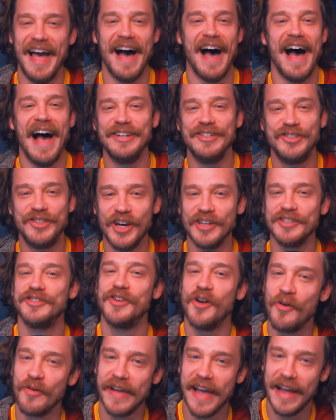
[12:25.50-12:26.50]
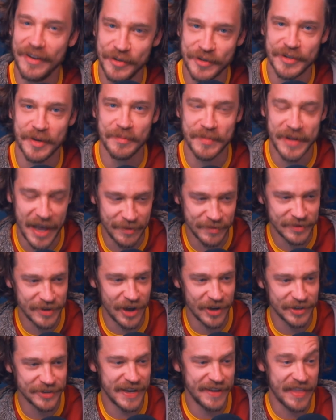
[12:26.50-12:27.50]
I just don't get you sometimes.
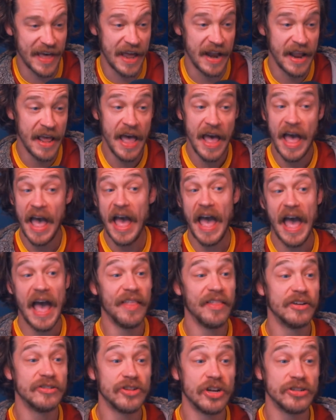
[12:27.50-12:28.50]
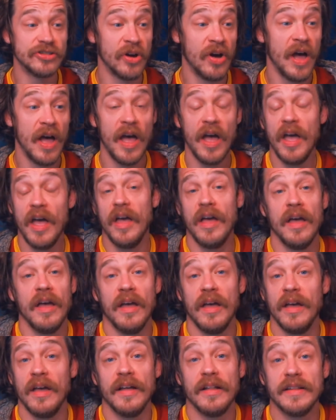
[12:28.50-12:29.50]
I'll say that. And there's also,
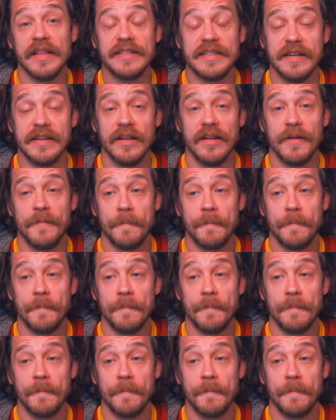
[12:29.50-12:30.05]
listen,